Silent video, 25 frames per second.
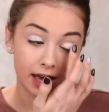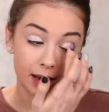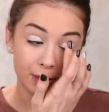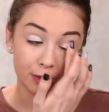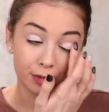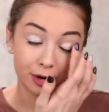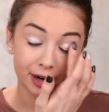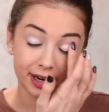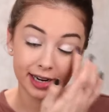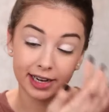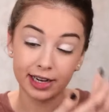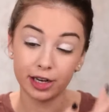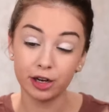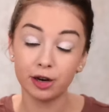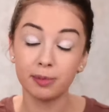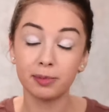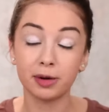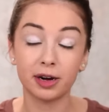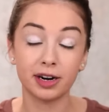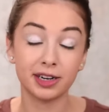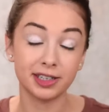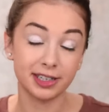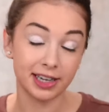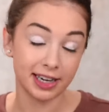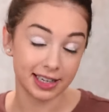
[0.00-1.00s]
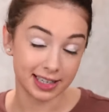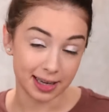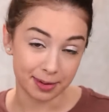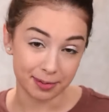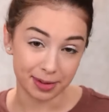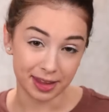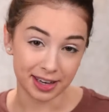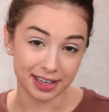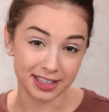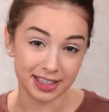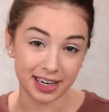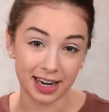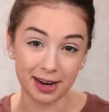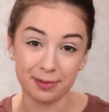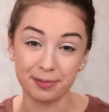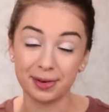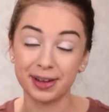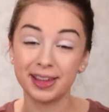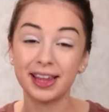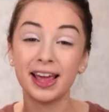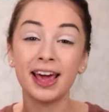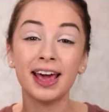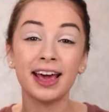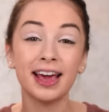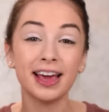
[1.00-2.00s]
I'm warning you, I'm gonna say something silly,
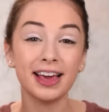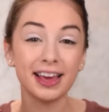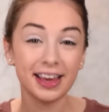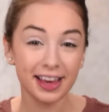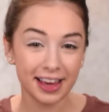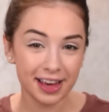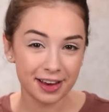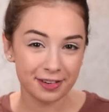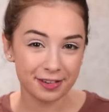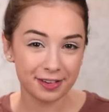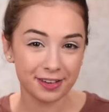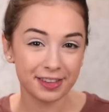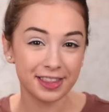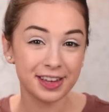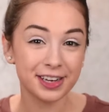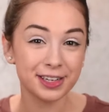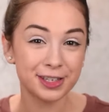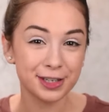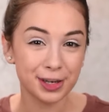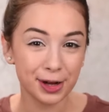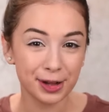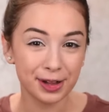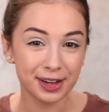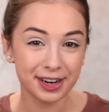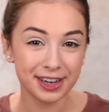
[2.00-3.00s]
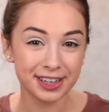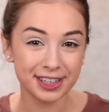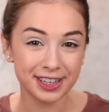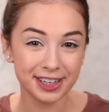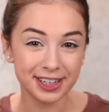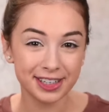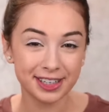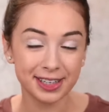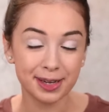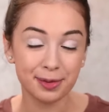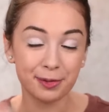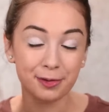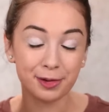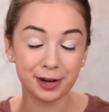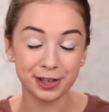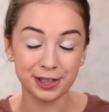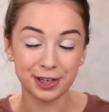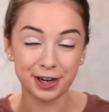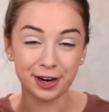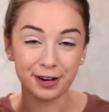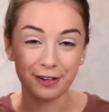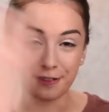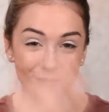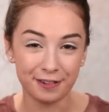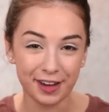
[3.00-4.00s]
but if the solar system was
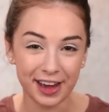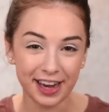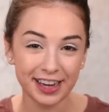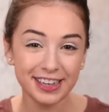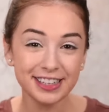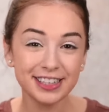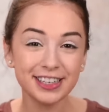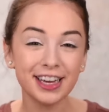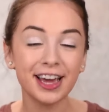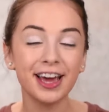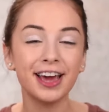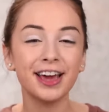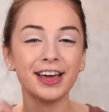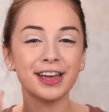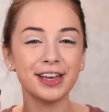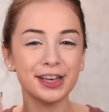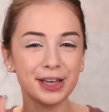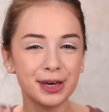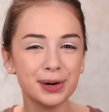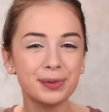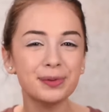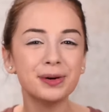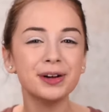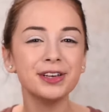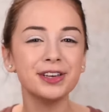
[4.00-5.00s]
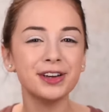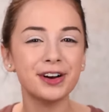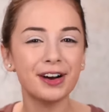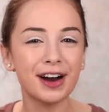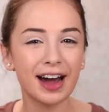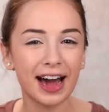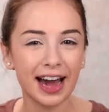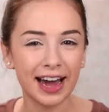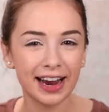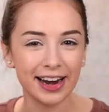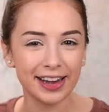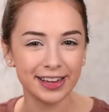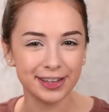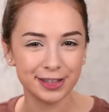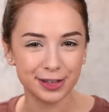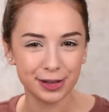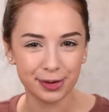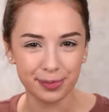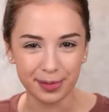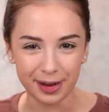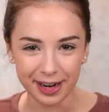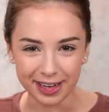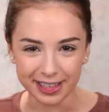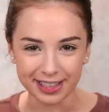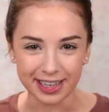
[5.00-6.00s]
your face, you want your eyelids
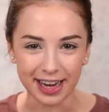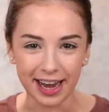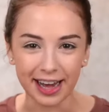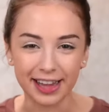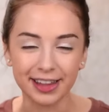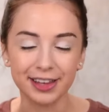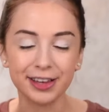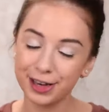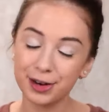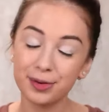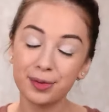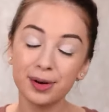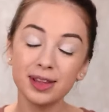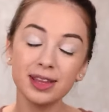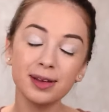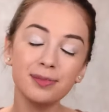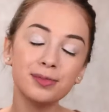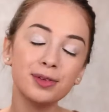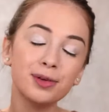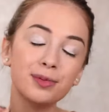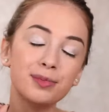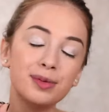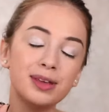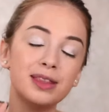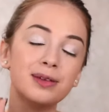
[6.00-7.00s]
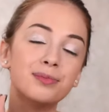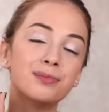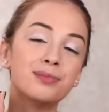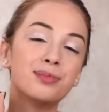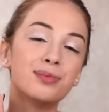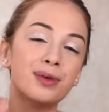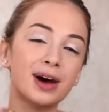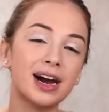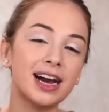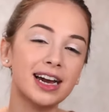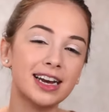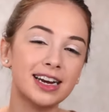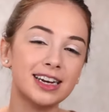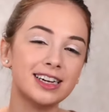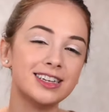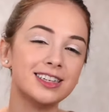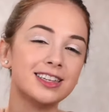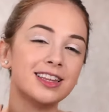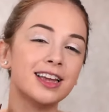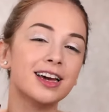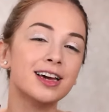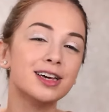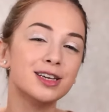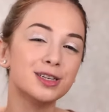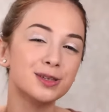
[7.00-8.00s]
to be the sun. You want them to be the
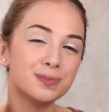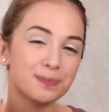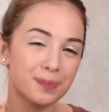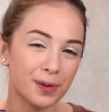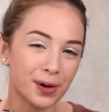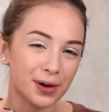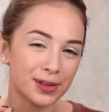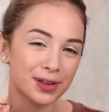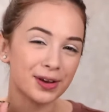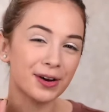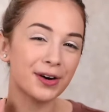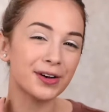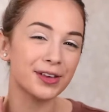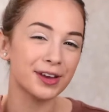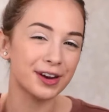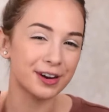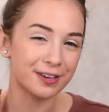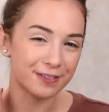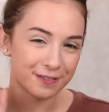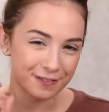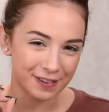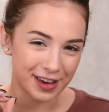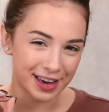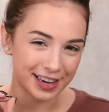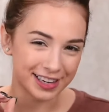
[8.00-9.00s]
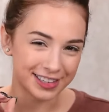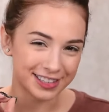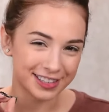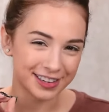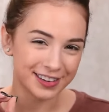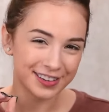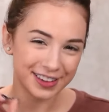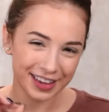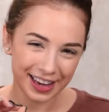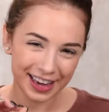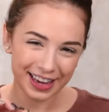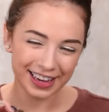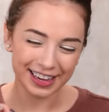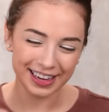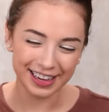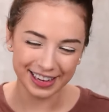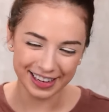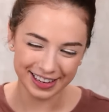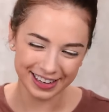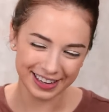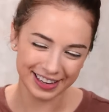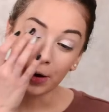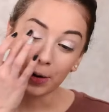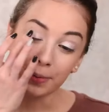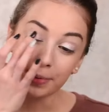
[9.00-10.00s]
brightest spot on your face, okay?
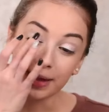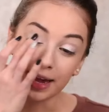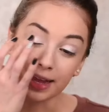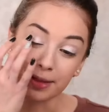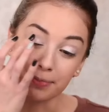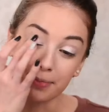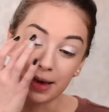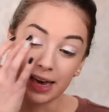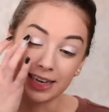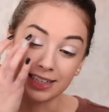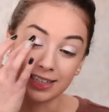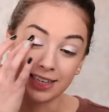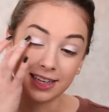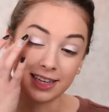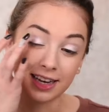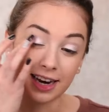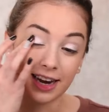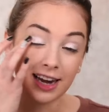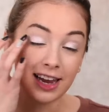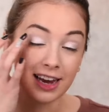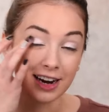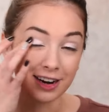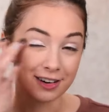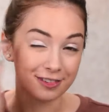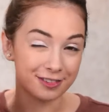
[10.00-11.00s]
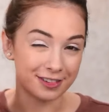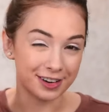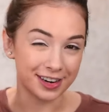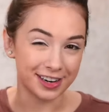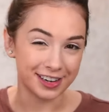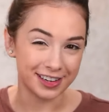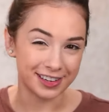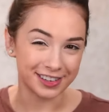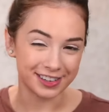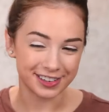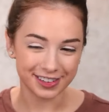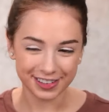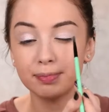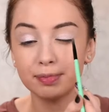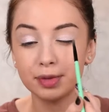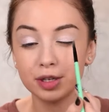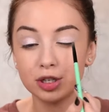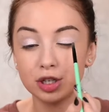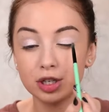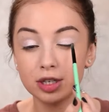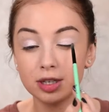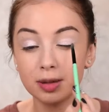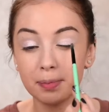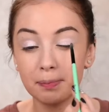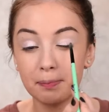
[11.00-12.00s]
Hope that makes it clear for you.
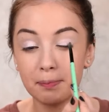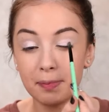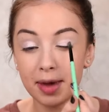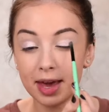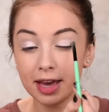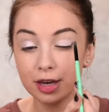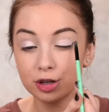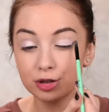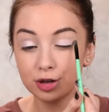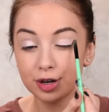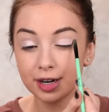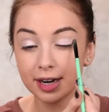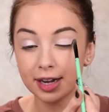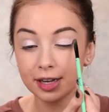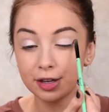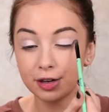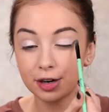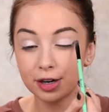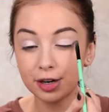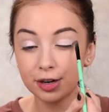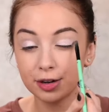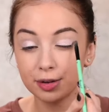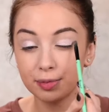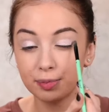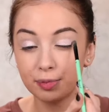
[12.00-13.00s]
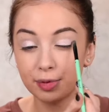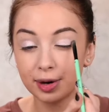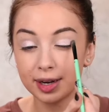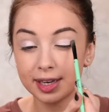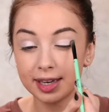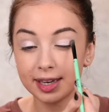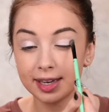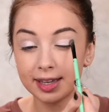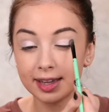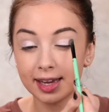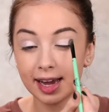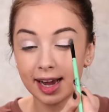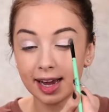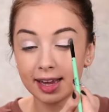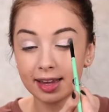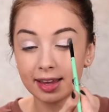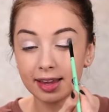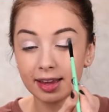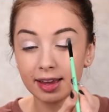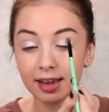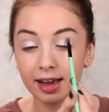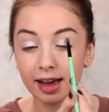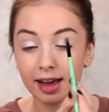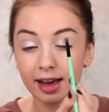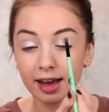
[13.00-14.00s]
But just make sure that you're not bringing
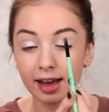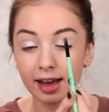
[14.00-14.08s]
that